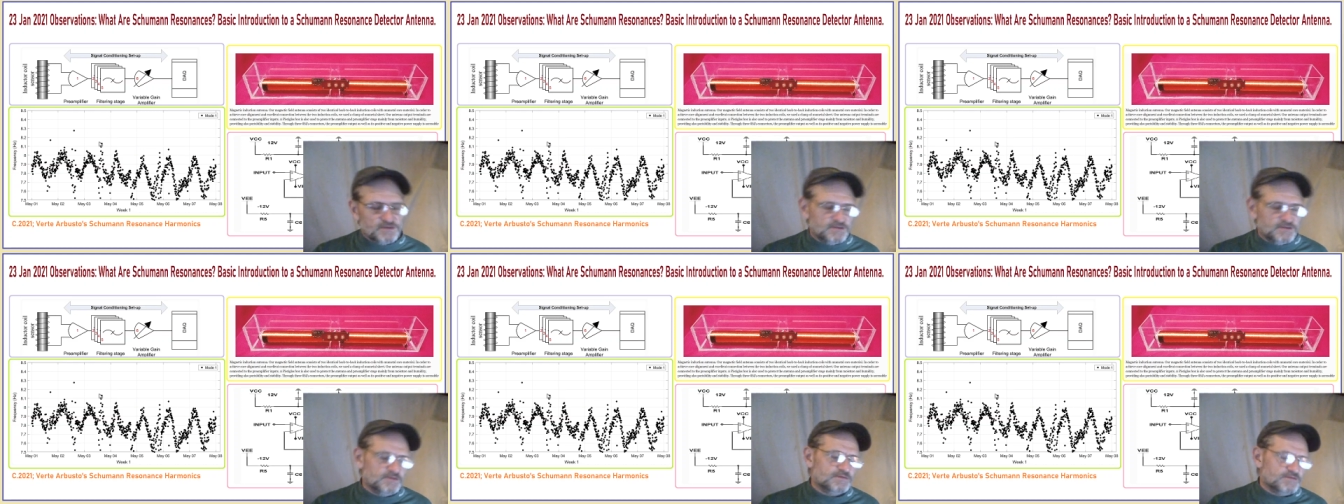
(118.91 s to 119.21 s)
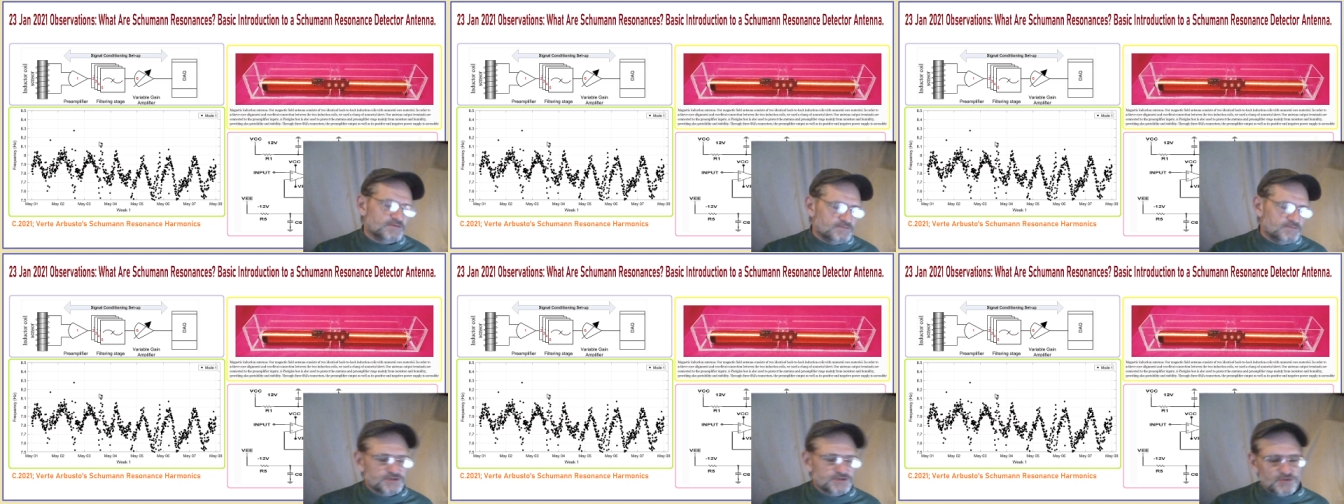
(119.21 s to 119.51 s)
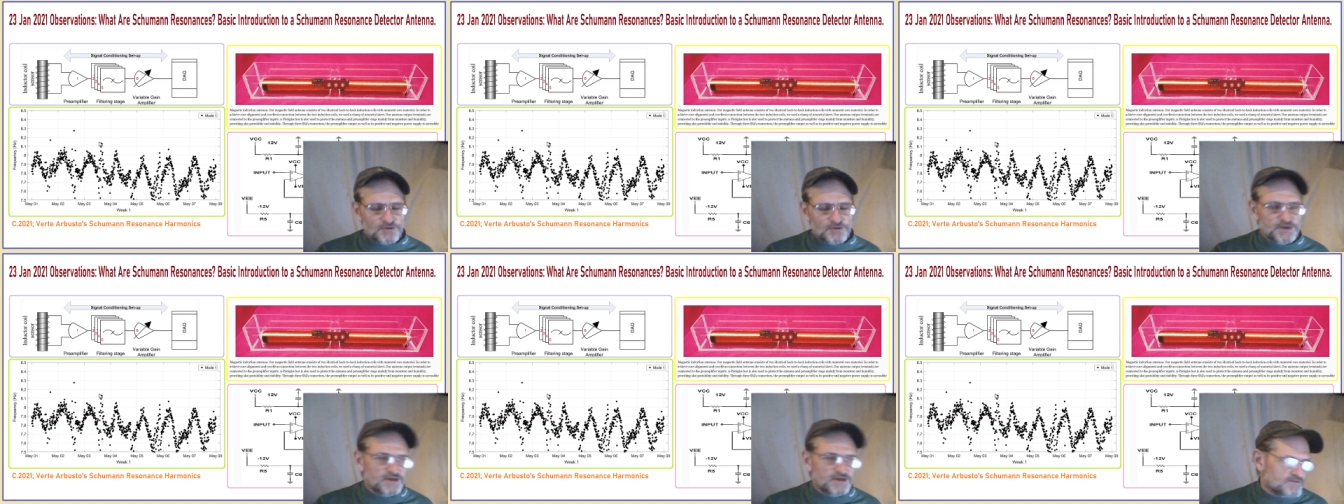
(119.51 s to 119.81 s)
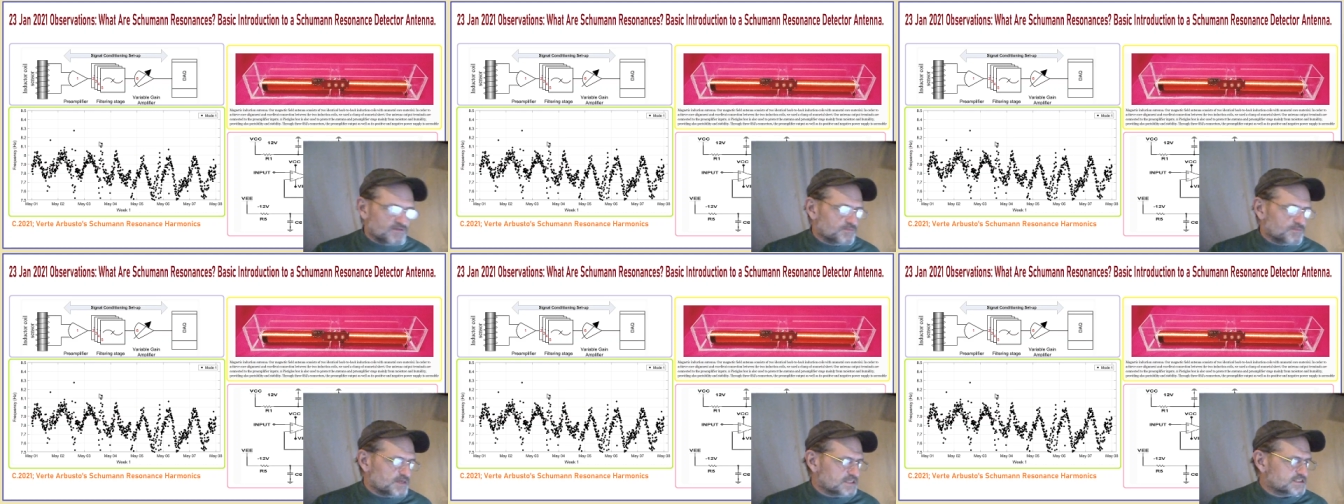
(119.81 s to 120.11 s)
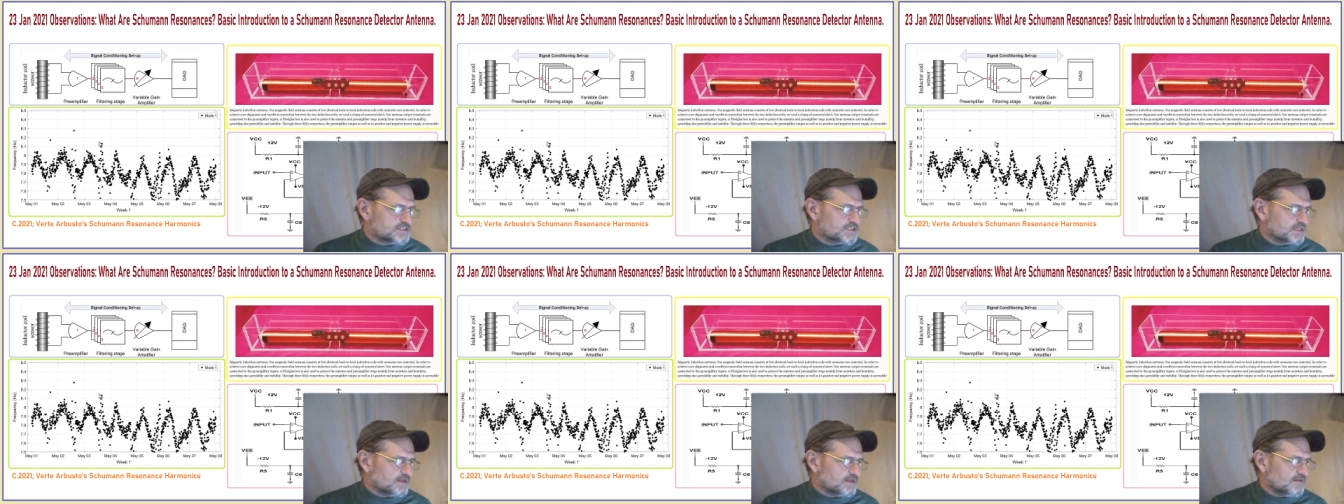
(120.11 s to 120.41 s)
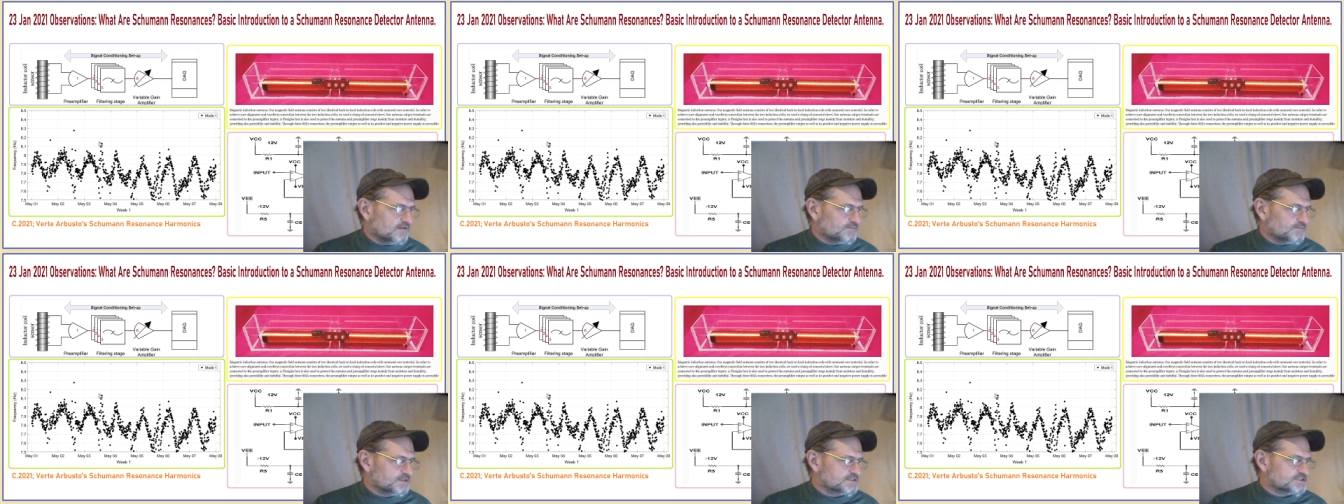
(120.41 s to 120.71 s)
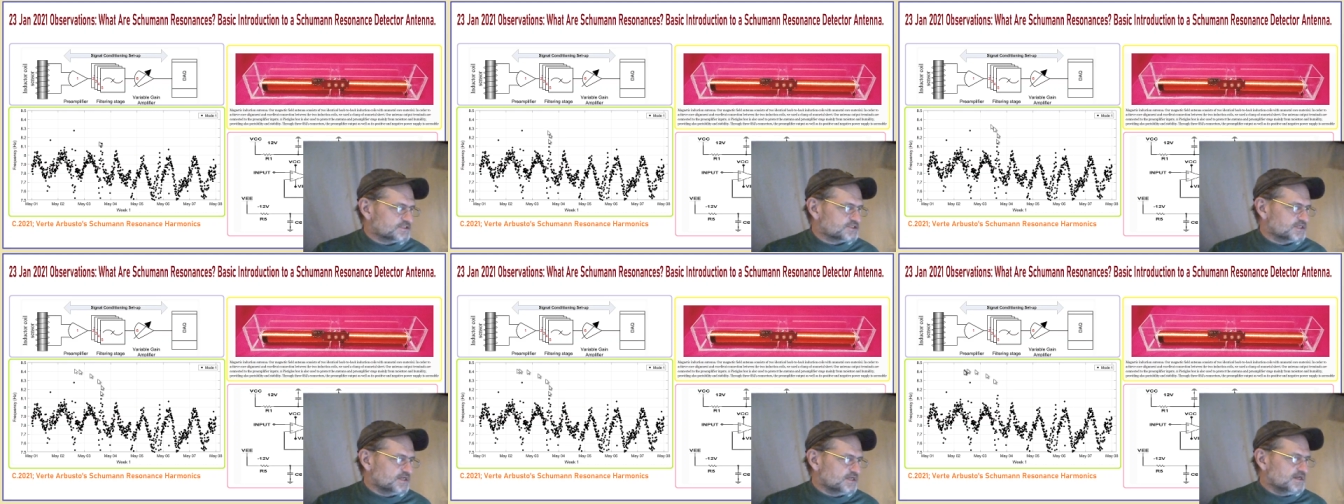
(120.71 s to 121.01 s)
the majority of the basic
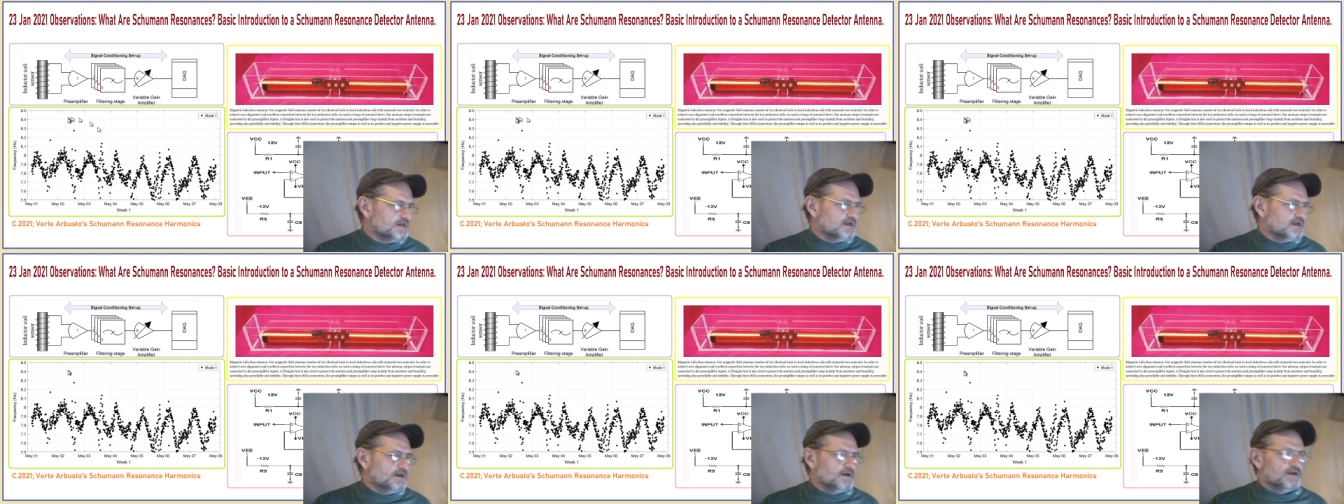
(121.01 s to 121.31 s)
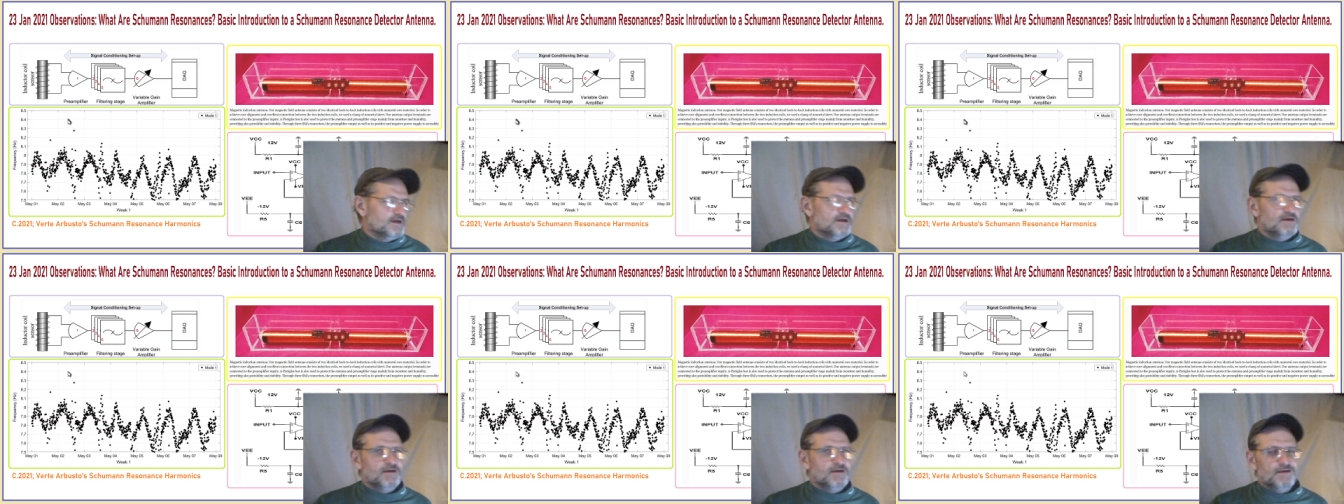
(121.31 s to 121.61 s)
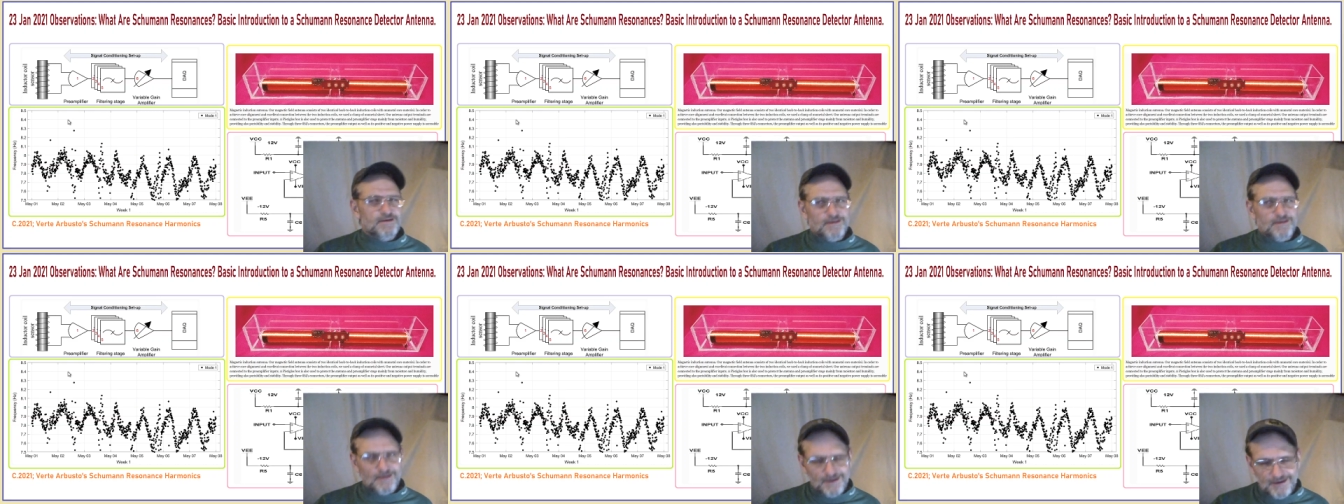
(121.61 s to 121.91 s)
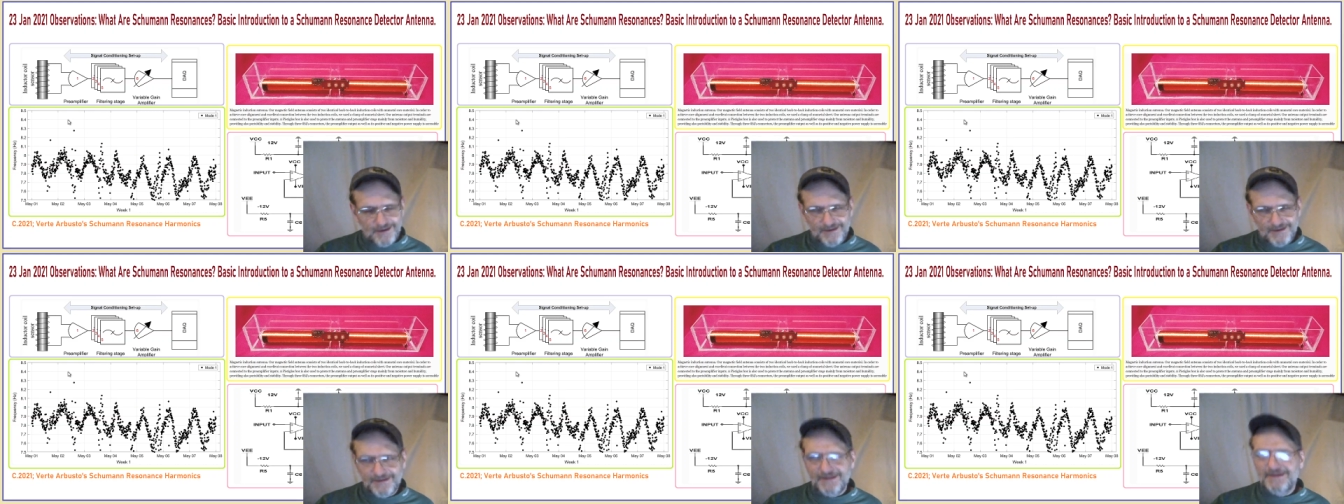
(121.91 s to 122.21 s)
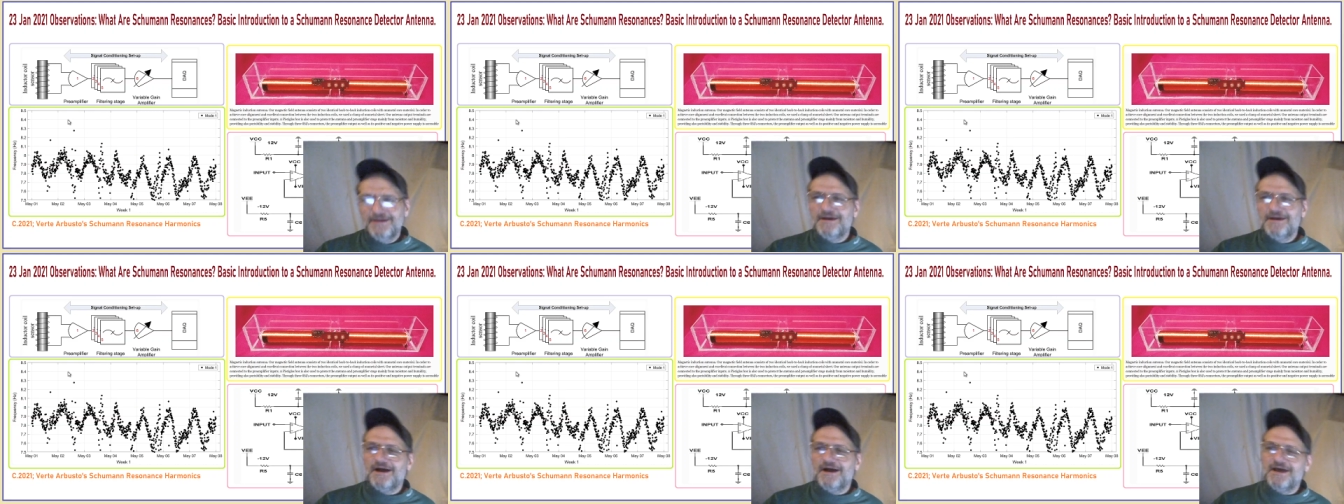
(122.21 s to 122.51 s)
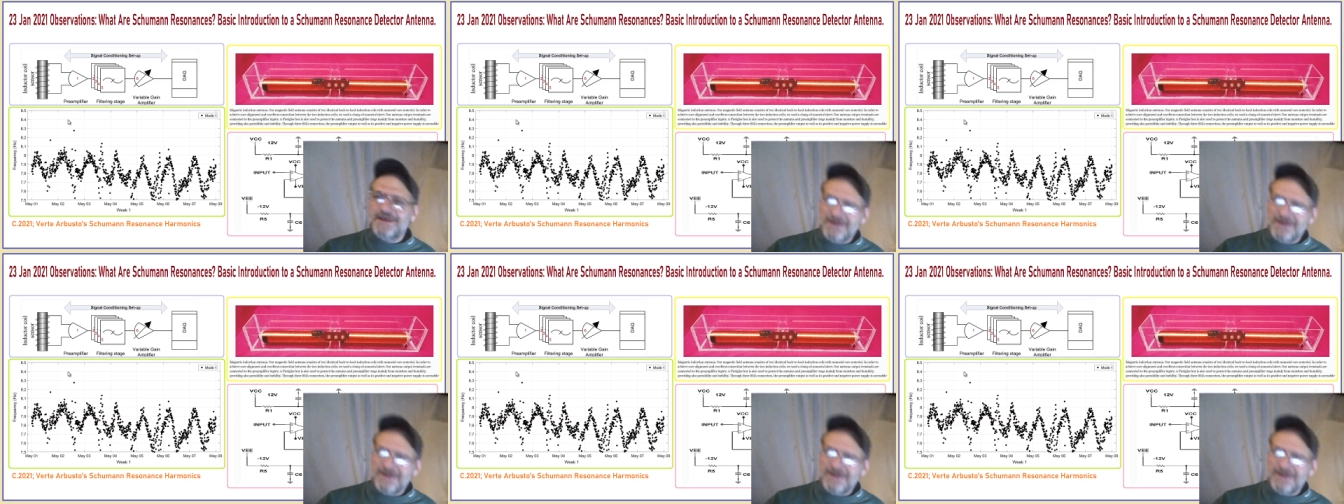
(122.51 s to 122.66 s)
elements uh, in